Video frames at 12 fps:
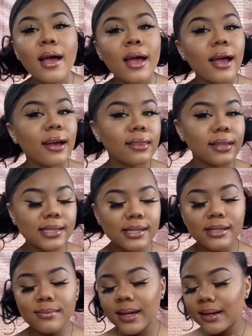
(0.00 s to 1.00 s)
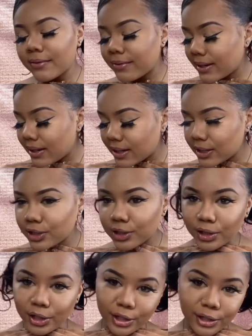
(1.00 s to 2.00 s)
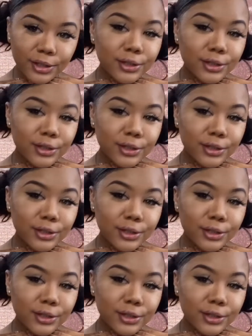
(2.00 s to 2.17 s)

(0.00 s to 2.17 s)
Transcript: and this is my finished look.